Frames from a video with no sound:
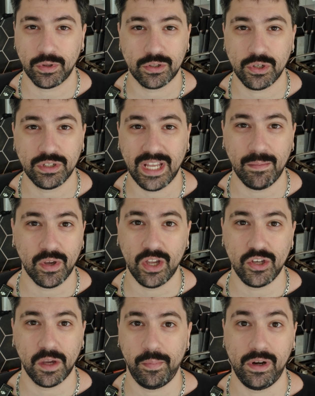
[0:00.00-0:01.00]
but they're so damn
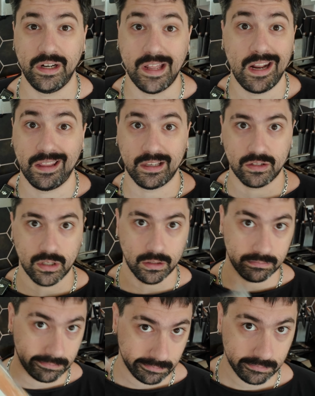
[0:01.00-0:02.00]
good you can put it in anything. So,